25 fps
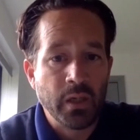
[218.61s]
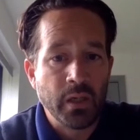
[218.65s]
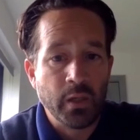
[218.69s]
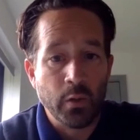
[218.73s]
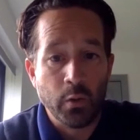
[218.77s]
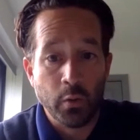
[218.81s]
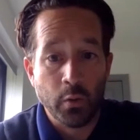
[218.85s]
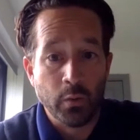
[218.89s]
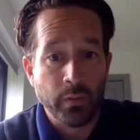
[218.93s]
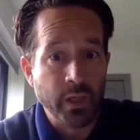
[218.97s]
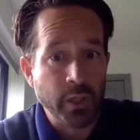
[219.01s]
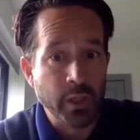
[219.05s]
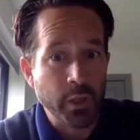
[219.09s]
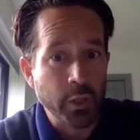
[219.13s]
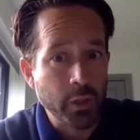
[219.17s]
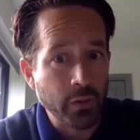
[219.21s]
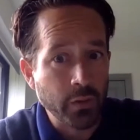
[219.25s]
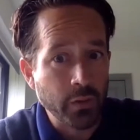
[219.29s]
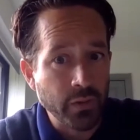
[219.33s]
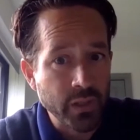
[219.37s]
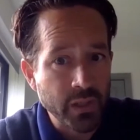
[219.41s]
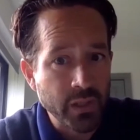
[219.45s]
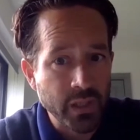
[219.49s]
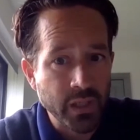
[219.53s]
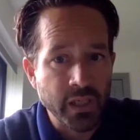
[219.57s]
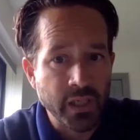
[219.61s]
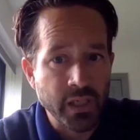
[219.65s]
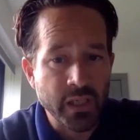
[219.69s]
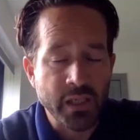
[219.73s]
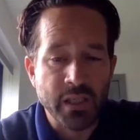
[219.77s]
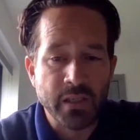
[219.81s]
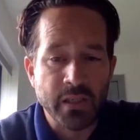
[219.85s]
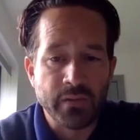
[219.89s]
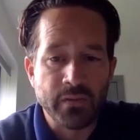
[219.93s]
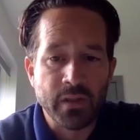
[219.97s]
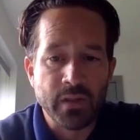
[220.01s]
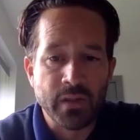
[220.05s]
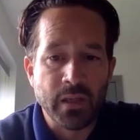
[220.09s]
or Insurance
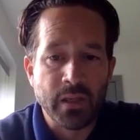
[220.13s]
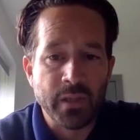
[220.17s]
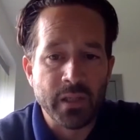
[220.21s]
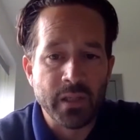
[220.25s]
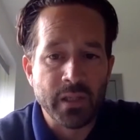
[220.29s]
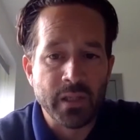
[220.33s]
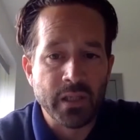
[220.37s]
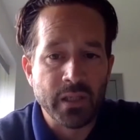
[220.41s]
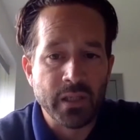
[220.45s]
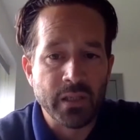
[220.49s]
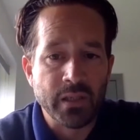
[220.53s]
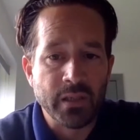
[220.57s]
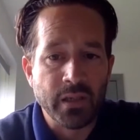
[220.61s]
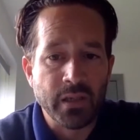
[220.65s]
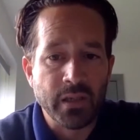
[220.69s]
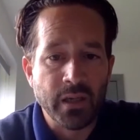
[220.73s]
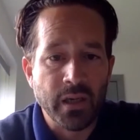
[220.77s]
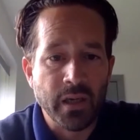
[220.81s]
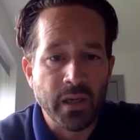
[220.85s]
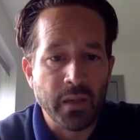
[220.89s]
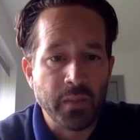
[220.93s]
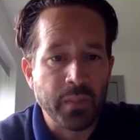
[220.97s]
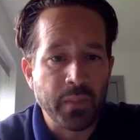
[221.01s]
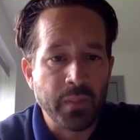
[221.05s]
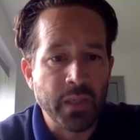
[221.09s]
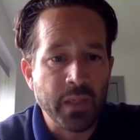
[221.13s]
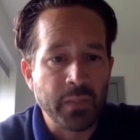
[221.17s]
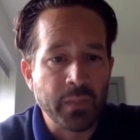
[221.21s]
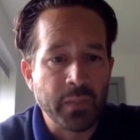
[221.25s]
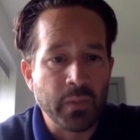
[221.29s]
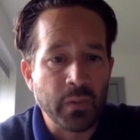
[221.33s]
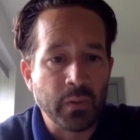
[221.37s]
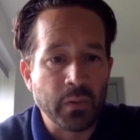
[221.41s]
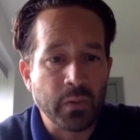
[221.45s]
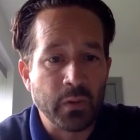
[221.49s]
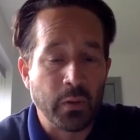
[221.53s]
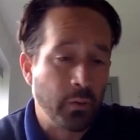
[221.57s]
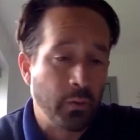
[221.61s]
Initiatives Limited
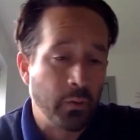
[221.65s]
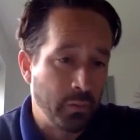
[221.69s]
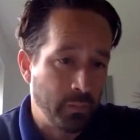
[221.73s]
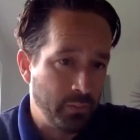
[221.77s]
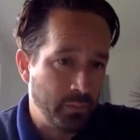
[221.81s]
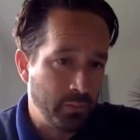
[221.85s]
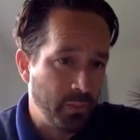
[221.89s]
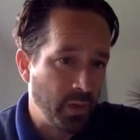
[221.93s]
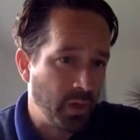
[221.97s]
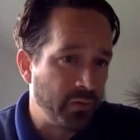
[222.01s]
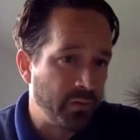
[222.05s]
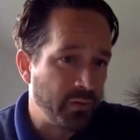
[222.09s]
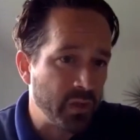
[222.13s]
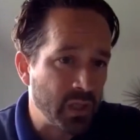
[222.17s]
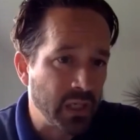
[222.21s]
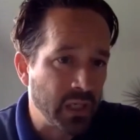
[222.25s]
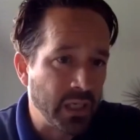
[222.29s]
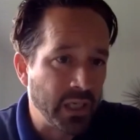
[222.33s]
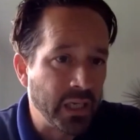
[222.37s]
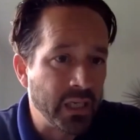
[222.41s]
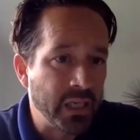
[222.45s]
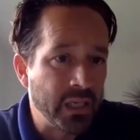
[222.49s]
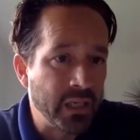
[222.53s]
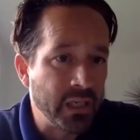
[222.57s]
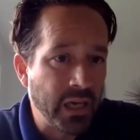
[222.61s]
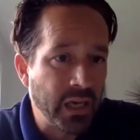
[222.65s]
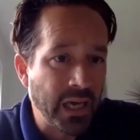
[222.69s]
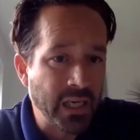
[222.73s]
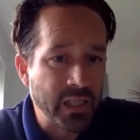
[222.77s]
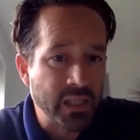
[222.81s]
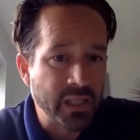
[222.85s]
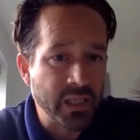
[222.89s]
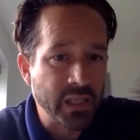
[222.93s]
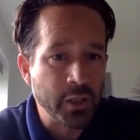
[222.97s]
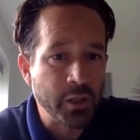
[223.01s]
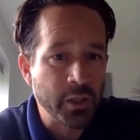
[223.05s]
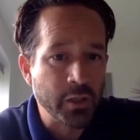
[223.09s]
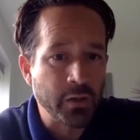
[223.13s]
people, or obviously in
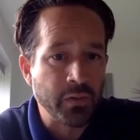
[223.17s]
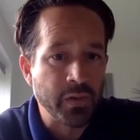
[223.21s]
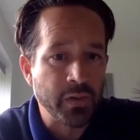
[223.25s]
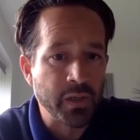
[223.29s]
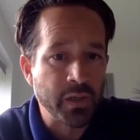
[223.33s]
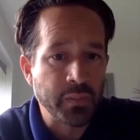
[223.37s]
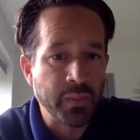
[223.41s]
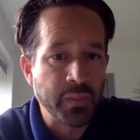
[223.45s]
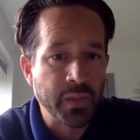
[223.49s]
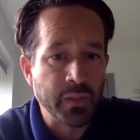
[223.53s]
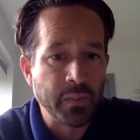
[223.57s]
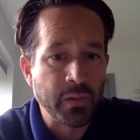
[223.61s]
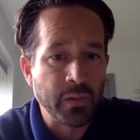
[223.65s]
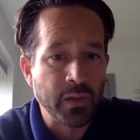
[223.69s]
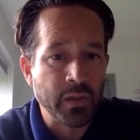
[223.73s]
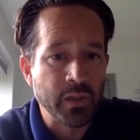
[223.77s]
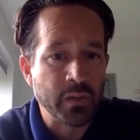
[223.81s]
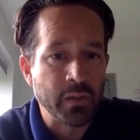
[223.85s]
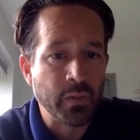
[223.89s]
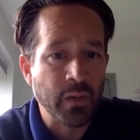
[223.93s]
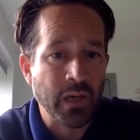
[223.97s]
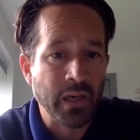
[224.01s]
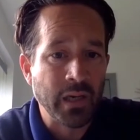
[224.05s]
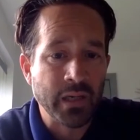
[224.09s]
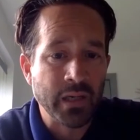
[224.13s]
ex-insurance people as well.